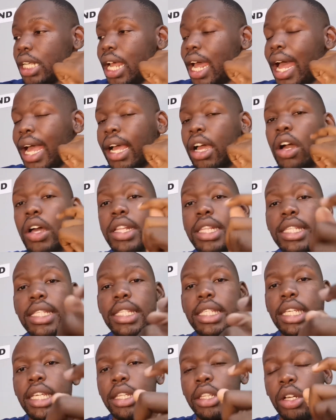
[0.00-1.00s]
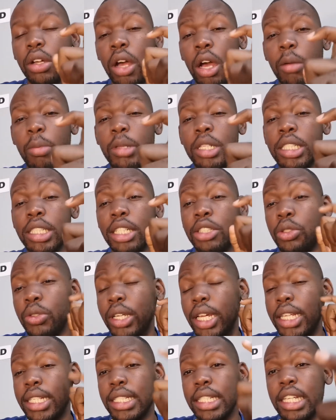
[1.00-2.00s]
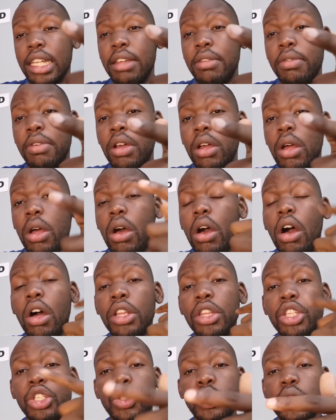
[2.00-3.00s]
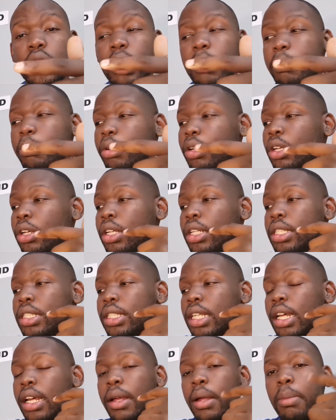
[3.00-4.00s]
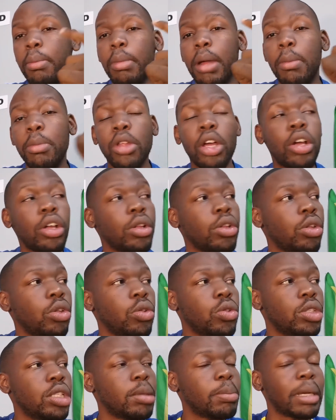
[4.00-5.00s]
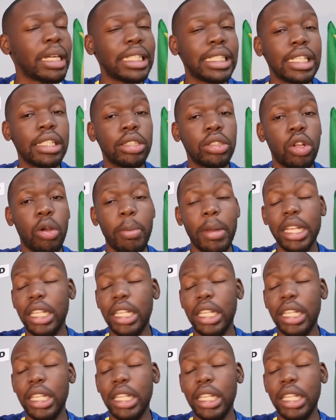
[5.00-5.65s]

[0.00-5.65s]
I can't see the comments that you guys leave on the stream because I'm not using my desktop.